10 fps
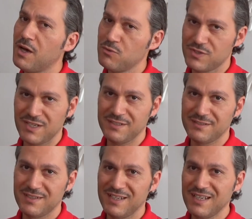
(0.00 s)
outside.
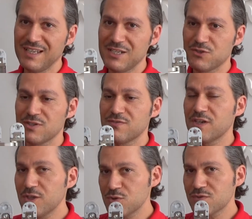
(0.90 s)
So it's
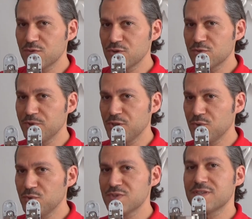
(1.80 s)
very useful to be
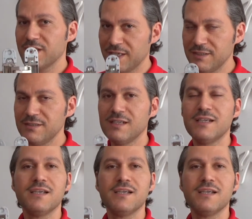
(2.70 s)
used in